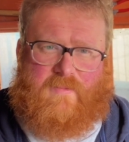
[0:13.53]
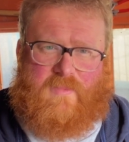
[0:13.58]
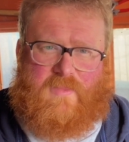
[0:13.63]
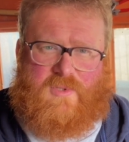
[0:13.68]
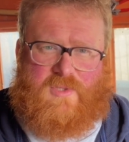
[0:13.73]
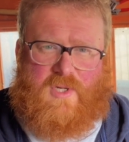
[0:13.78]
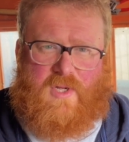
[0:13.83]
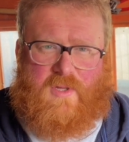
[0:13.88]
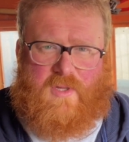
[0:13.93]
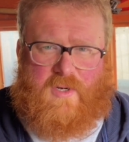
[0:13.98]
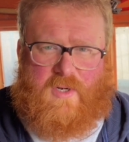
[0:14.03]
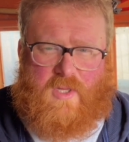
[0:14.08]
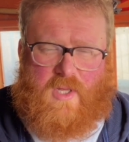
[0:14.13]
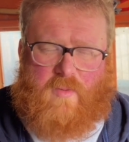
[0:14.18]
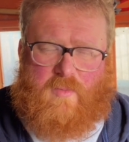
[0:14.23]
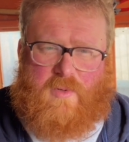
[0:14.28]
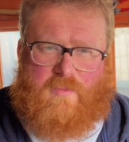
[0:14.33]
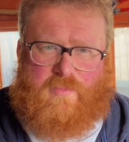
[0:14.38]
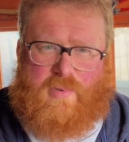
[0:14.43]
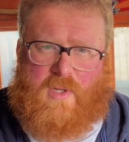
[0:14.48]
who's got an
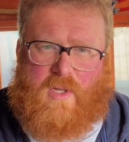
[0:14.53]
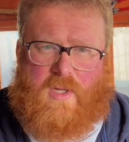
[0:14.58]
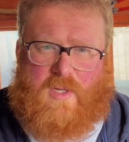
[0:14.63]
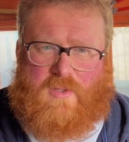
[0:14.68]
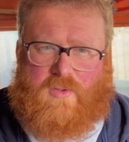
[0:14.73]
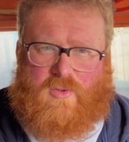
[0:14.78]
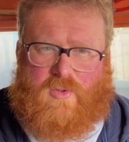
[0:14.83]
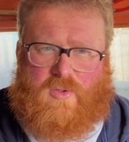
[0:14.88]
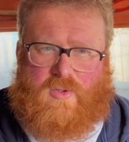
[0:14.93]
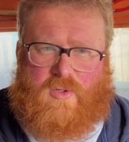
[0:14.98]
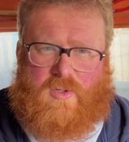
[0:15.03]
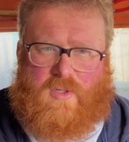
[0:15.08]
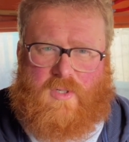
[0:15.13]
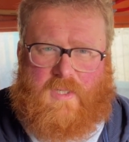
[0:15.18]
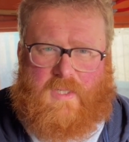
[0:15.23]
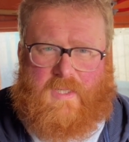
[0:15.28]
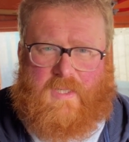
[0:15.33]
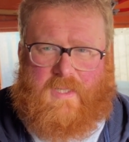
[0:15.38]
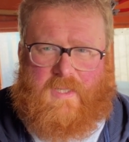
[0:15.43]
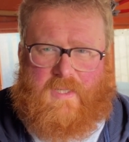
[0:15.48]
allotment plot or
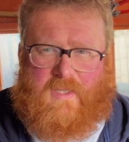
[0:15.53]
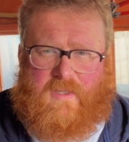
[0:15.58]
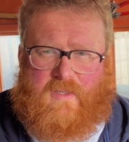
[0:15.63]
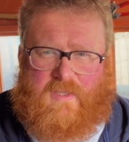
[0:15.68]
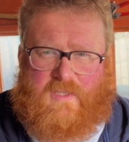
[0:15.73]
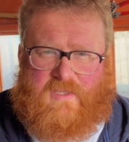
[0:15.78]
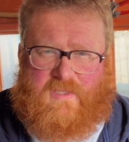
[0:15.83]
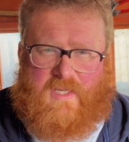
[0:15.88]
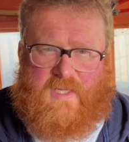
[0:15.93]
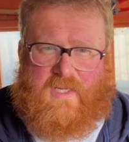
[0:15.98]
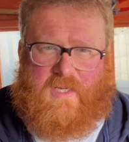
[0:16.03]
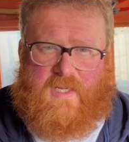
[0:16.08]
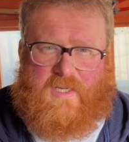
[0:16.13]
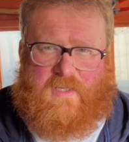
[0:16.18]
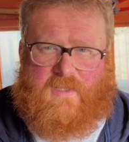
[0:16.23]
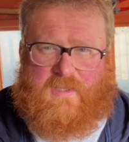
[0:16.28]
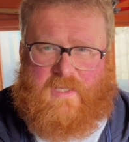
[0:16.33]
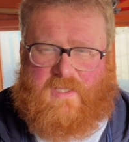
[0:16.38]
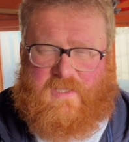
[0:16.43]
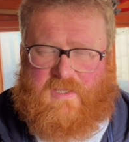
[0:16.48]
is
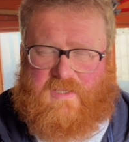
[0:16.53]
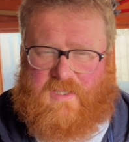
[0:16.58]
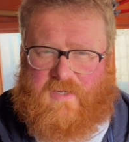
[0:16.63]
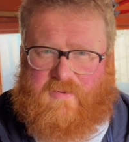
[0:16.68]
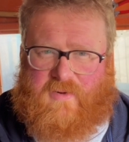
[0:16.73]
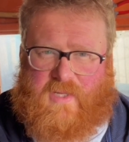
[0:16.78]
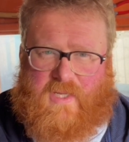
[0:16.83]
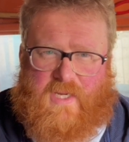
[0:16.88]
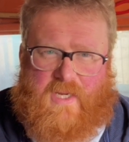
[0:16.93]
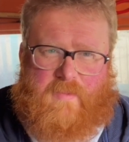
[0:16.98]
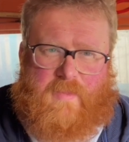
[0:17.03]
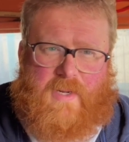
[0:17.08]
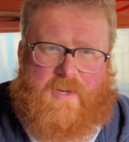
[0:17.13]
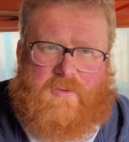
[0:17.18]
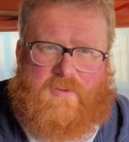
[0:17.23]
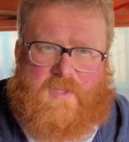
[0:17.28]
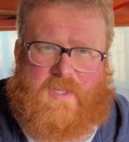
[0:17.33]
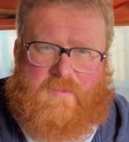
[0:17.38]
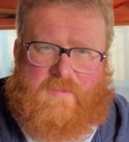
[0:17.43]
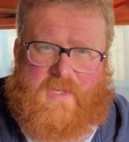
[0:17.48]
thinking necessarily
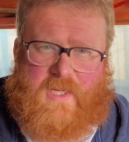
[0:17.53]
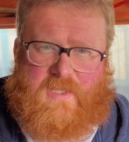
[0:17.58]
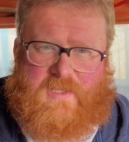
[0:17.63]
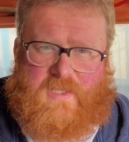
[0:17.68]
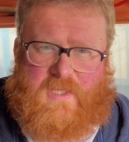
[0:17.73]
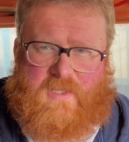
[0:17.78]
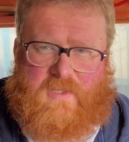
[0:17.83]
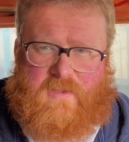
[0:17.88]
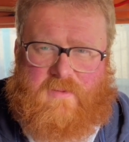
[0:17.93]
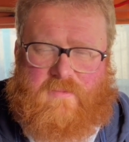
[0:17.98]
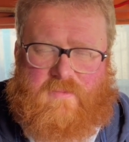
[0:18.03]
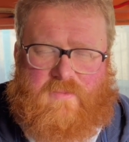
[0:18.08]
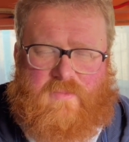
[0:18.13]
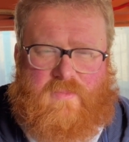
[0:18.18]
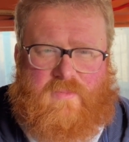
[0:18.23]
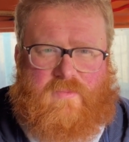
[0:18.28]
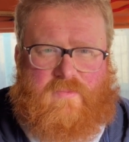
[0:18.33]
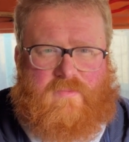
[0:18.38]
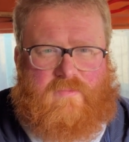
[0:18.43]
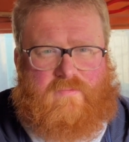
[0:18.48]
about getting
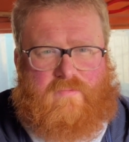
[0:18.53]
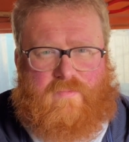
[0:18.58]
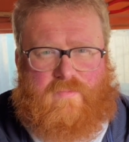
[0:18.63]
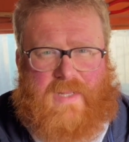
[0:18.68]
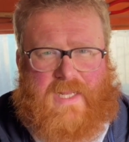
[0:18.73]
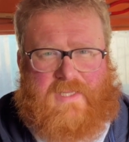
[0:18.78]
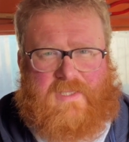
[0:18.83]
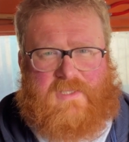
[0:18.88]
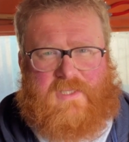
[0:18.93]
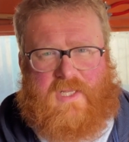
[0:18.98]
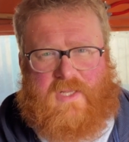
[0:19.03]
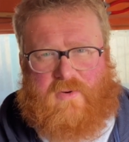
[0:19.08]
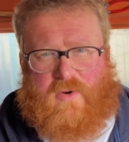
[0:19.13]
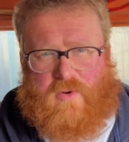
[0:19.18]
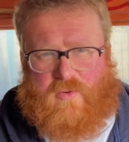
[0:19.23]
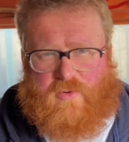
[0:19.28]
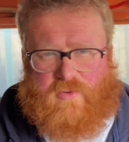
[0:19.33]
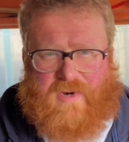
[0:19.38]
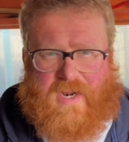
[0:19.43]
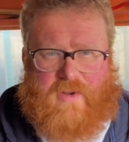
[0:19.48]
plants in their
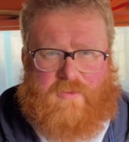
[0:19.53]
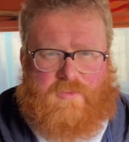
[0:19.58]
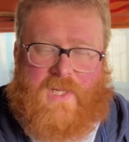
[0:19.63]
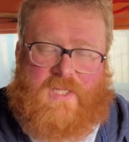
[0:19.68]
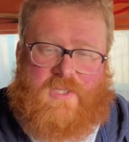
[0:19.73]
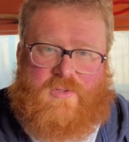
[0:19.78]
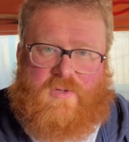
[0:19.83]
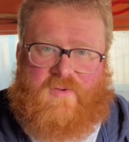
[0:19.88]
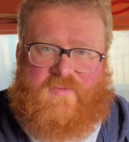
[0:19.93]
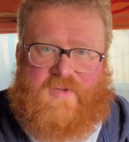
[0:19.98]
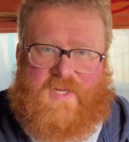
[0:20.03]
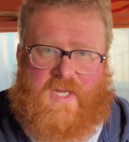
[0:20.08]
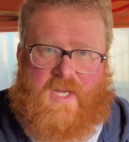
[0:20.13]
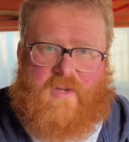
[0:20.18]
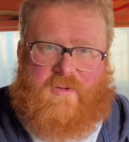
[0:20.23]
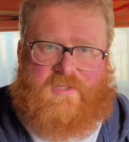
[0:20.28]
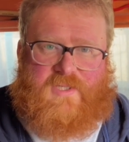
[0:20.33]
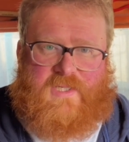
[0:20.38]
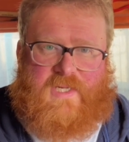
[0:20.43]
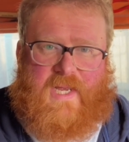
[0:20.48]
own ground. I'd like to do a
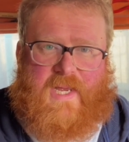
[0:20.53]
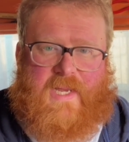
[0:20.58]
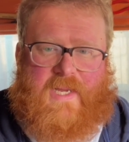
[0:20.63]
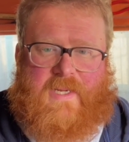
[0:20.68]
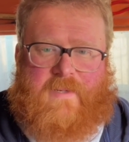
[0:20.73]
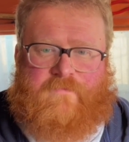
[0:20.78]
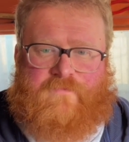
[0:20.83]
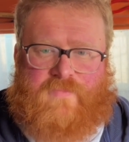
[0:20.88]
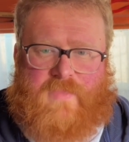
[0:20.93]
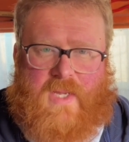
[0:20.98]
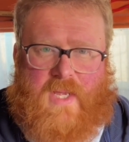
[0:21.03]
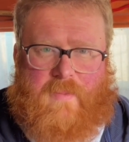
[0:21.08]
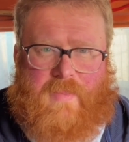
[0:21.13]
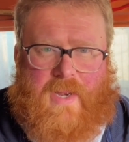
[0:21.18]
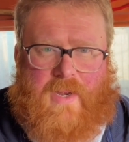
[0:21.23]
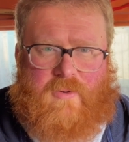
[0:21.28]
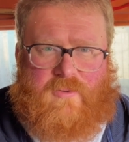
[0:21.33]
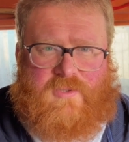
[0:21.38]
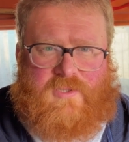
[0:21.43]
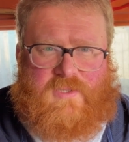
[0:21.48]
video today
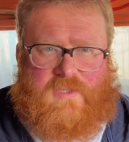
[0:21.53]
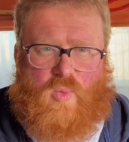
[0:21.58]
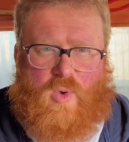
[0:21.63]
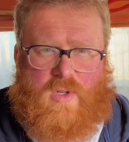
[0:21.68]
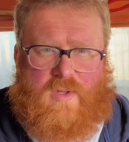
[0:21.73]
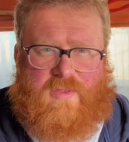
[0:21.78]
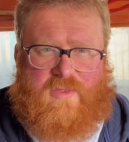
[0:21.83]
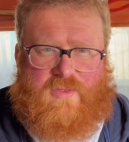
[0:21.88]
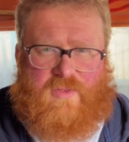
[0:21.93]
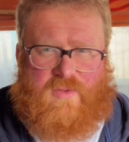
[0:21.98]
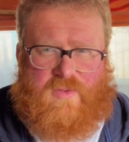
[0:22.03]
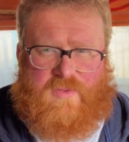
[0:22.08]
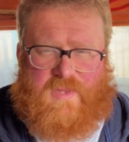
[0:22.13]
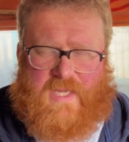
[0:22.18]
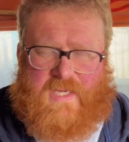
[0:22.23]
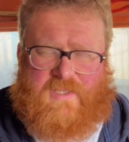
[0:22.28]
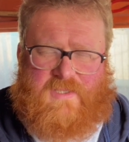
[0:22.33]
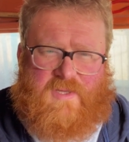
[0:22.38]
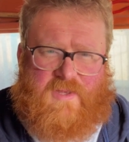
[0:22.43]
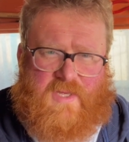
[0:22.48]
about what the
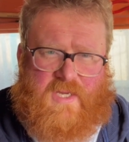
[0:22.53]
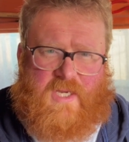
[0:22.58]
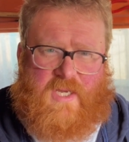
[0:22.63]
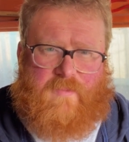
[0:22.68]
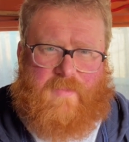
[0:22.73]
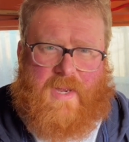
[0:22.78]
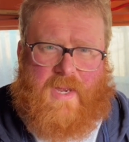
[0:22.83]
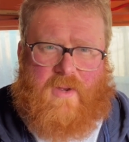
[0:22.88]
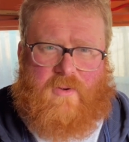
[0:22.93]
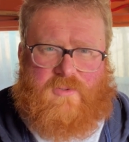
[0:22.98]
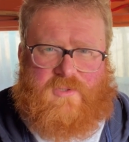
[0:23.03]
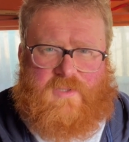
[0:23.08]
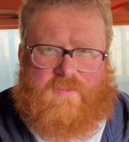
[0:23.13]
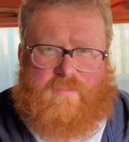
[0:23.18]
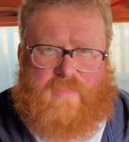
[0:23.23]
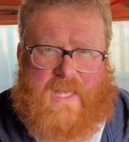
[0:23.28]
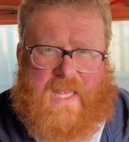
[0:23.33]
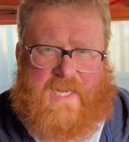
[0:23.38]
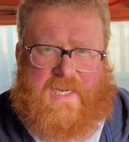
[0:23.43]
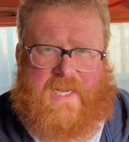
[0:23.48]
things to think about
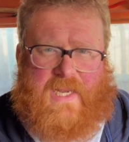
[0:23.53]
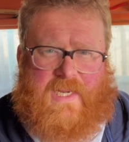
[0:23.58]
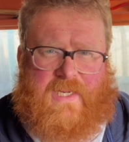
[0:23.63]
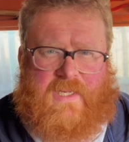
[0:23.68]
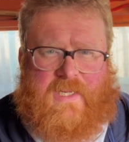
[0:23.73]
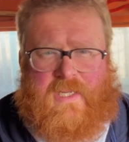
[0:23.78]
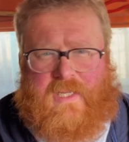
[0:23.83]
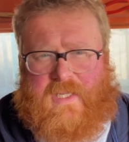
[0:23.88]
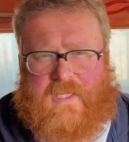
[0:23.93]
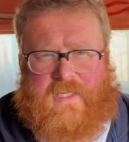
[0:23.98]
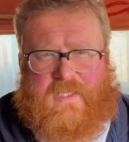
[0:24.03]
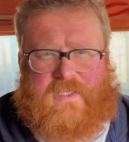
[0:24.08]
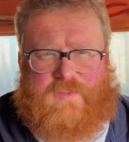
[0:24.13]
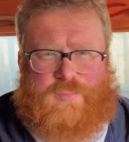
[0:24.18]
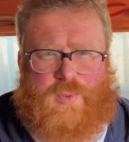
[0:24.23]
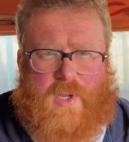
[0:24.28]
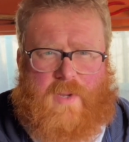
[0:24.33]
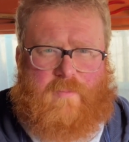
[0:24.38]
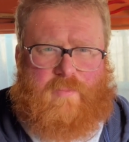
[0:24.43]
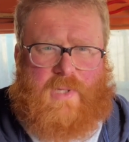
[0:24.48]
and planning to
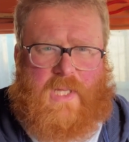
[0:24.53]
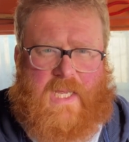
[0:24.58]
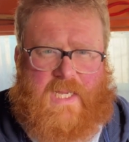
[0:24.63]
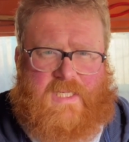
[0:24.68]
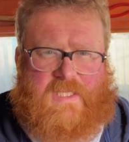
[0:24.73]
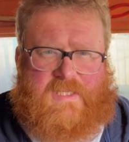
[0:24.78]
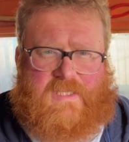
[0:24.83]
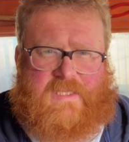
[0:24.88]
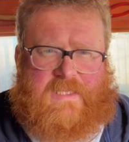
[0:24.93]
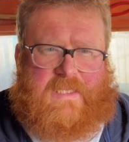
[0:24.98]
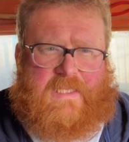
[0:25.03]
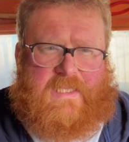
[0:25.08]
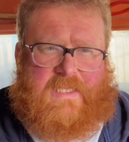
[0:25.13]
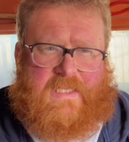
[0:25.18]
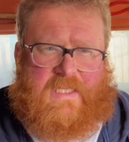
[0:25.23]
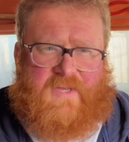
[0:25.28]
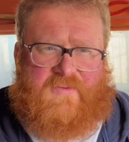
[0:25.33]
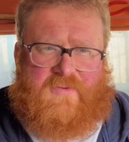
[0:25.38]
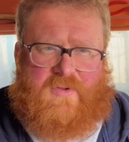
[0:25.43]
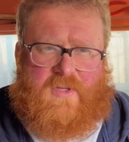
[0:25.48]
put in place
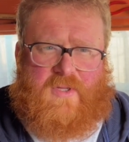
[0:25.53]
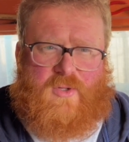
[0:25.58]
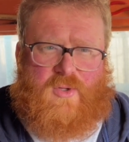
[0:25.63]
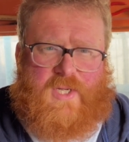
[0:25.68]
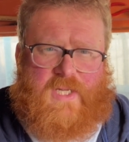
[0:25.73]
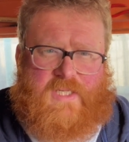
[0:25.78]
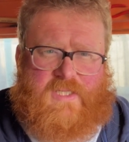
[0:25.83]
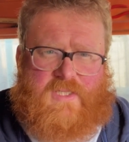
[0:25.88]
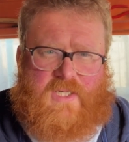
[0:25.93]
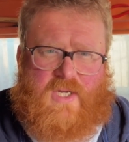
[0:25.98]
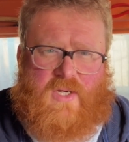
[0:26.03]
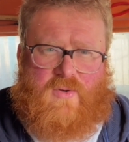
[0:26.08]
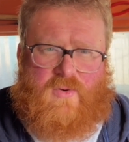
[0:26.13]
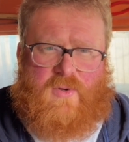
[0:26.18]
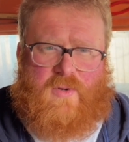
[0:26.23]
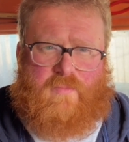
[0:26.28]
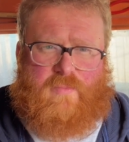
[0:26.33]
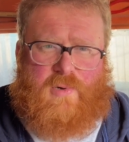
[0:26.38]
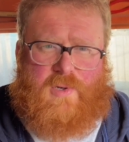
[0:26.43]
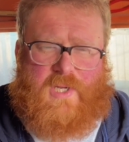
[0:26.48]
if you're looking to go
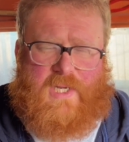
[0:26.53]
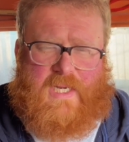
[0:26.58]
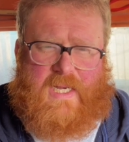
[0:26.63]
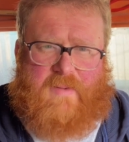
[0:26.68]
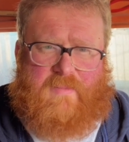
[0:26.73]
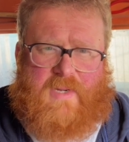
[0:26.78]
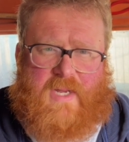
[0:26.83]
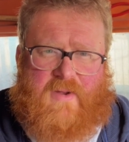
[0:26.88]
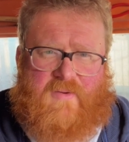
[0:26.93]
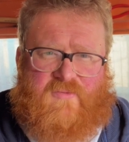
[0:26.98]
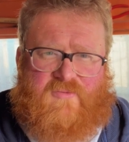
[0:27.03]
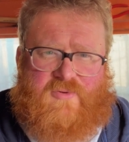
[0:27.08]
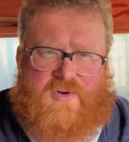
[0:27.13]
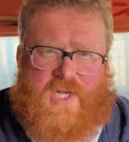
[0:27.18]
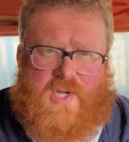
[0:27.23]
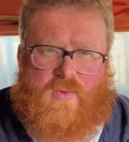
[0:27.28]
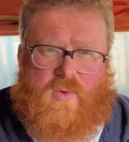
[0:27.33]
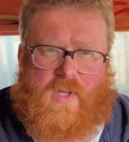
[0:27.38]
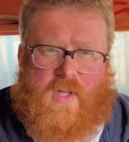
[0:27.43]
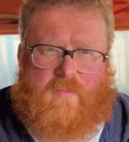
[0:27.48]
and put your name down
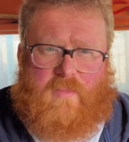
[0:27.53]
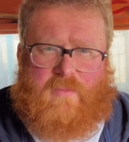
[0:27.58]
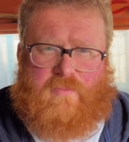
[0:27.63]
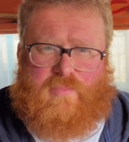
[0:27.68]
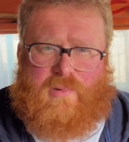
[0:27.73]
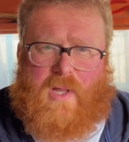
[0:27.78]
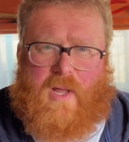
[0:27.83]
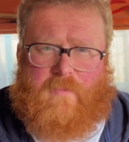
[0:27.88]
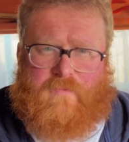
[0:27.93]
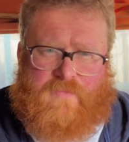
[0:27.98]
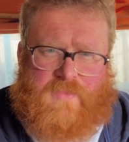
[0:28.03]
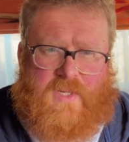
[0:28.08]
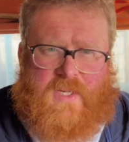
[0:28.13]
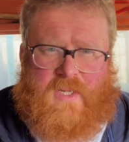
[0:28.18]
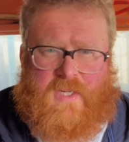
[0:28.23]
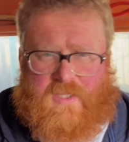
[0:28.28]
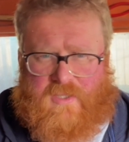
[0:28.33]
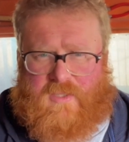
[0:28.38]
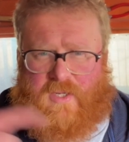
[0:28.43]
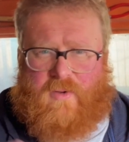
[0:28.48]
for your allotment plot.
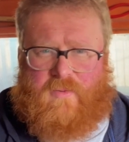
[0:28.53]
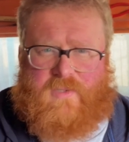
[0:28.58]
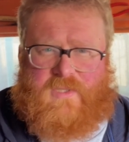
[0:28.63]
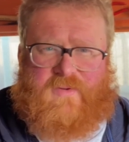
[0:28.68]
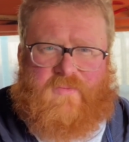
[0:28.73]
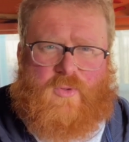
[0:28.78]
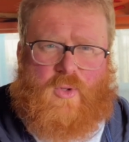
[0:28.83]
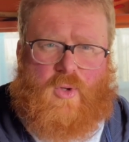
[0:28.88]
So let's have a